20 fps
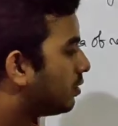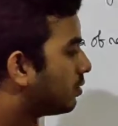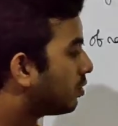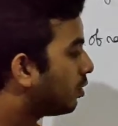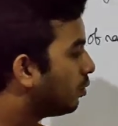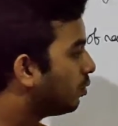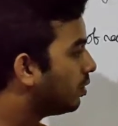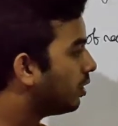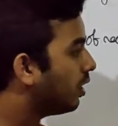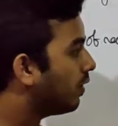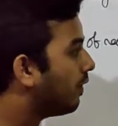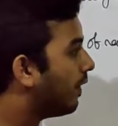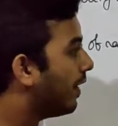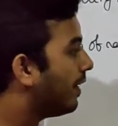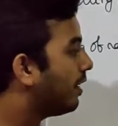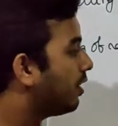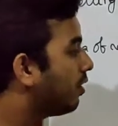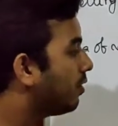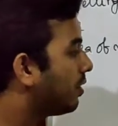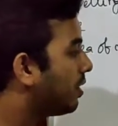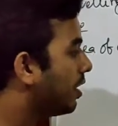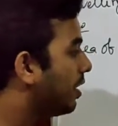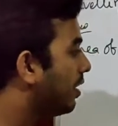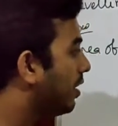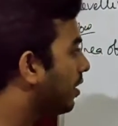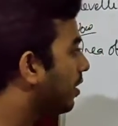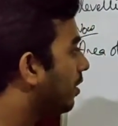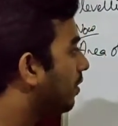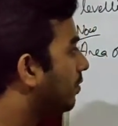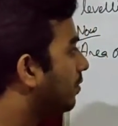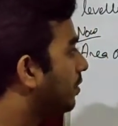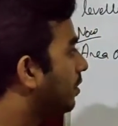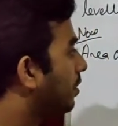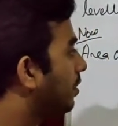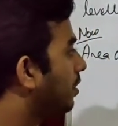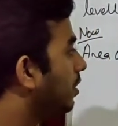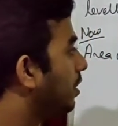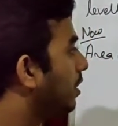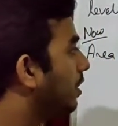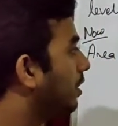So we have find out area
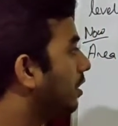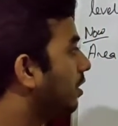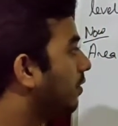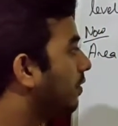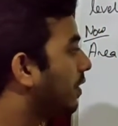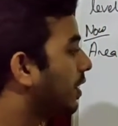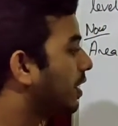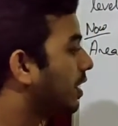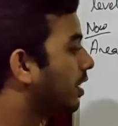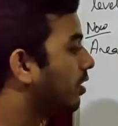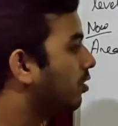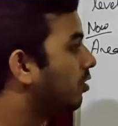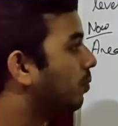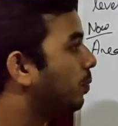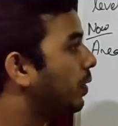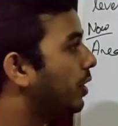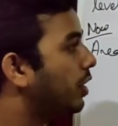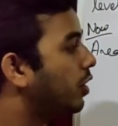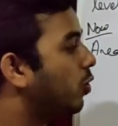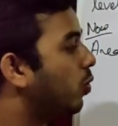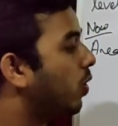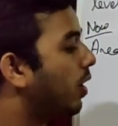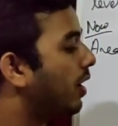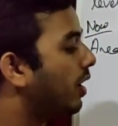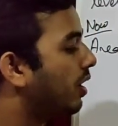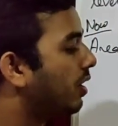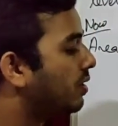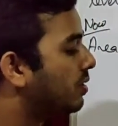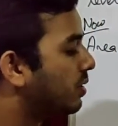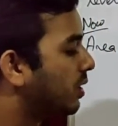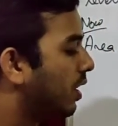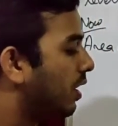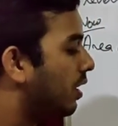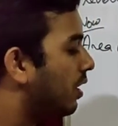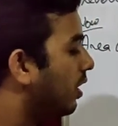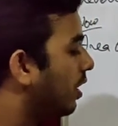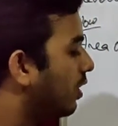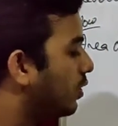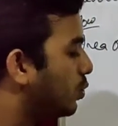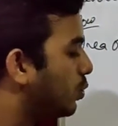of rectangle PQRS
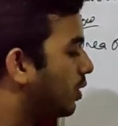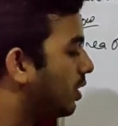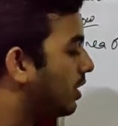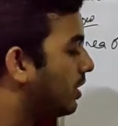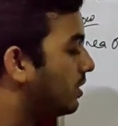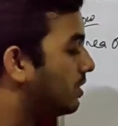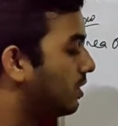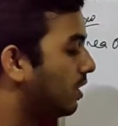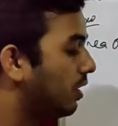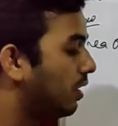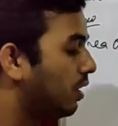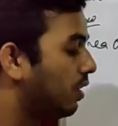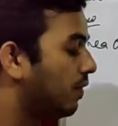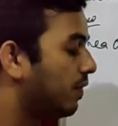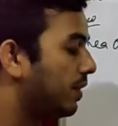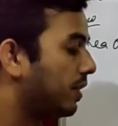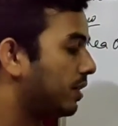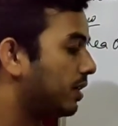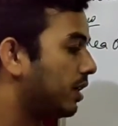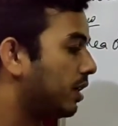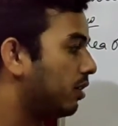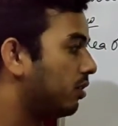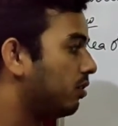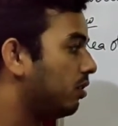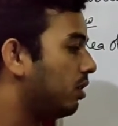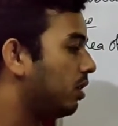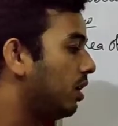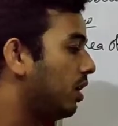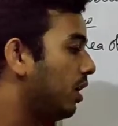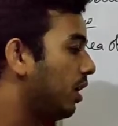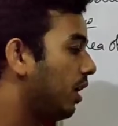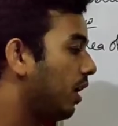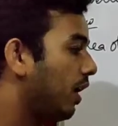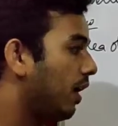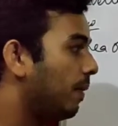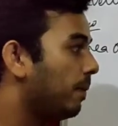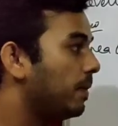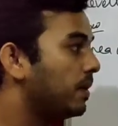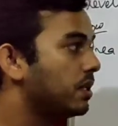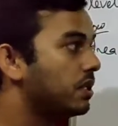and as well as area of rectangle
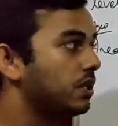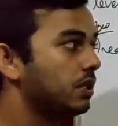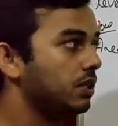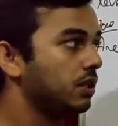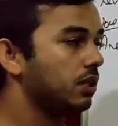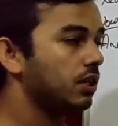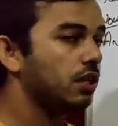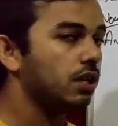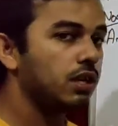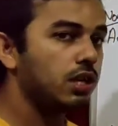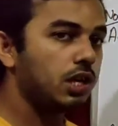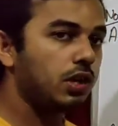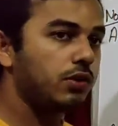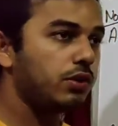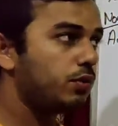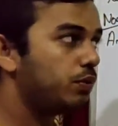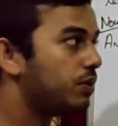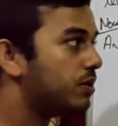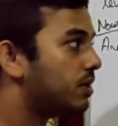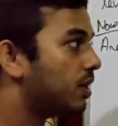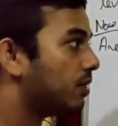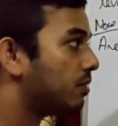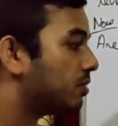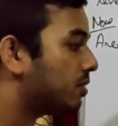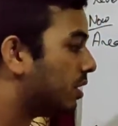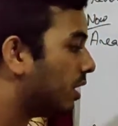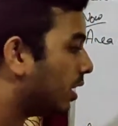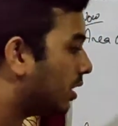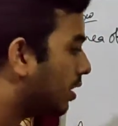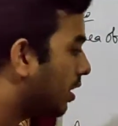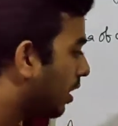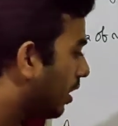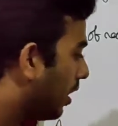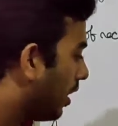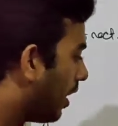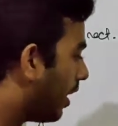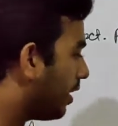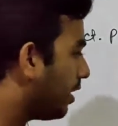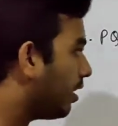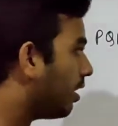ABCD. Now if we subtract
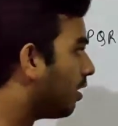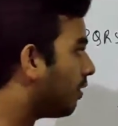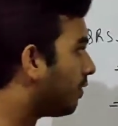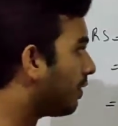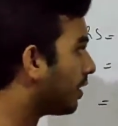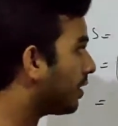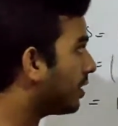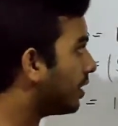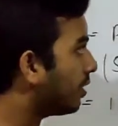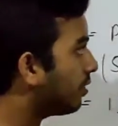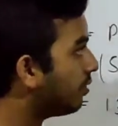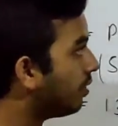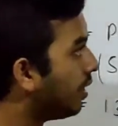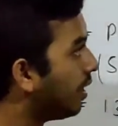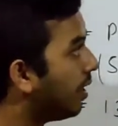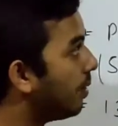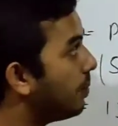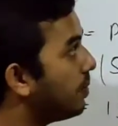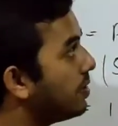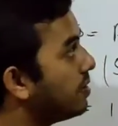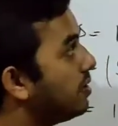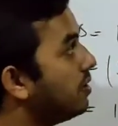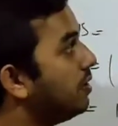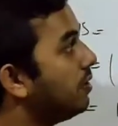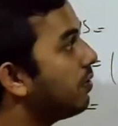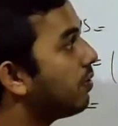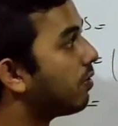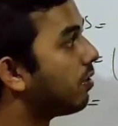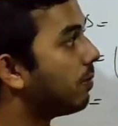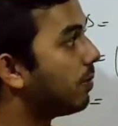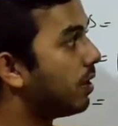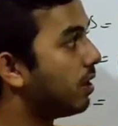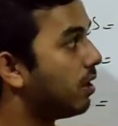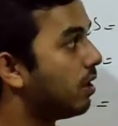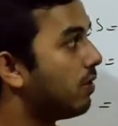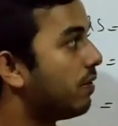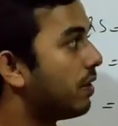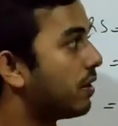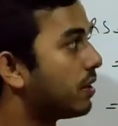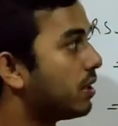area of rectangle ABCD from
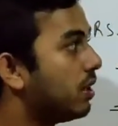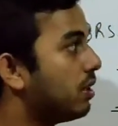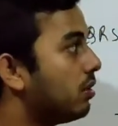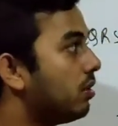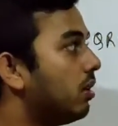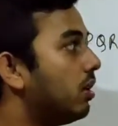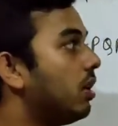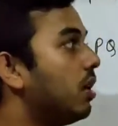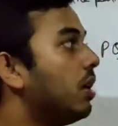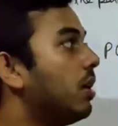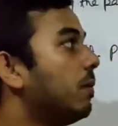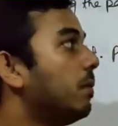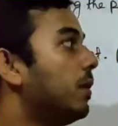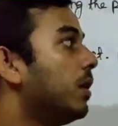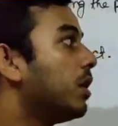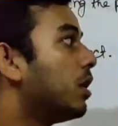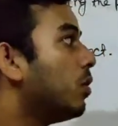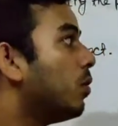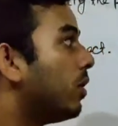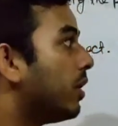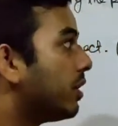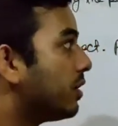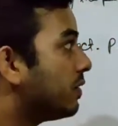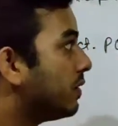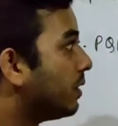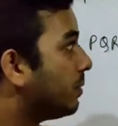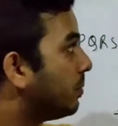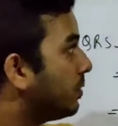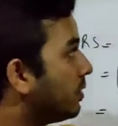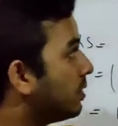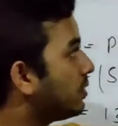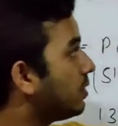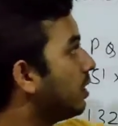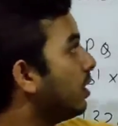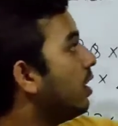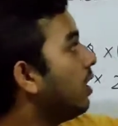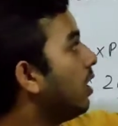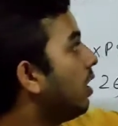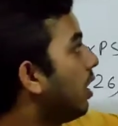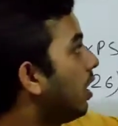area of rectangle PQRS, that means
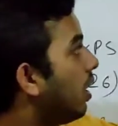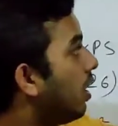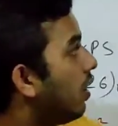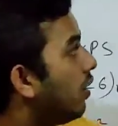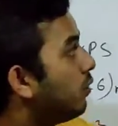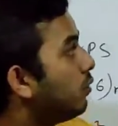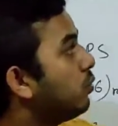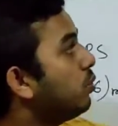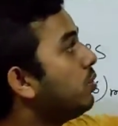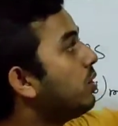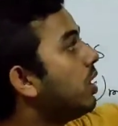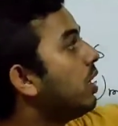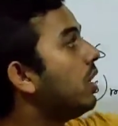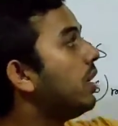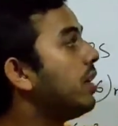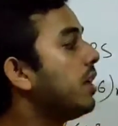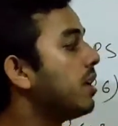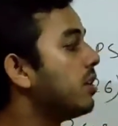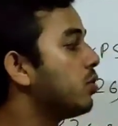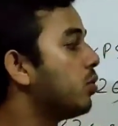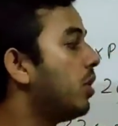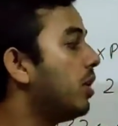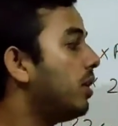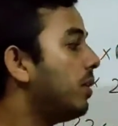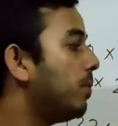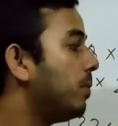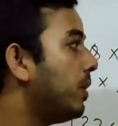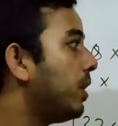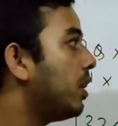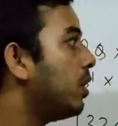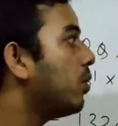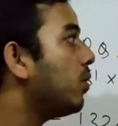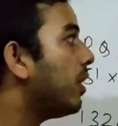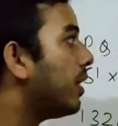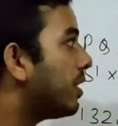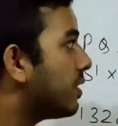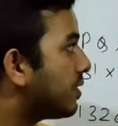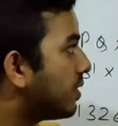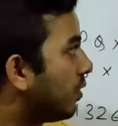total area is what? PQRS.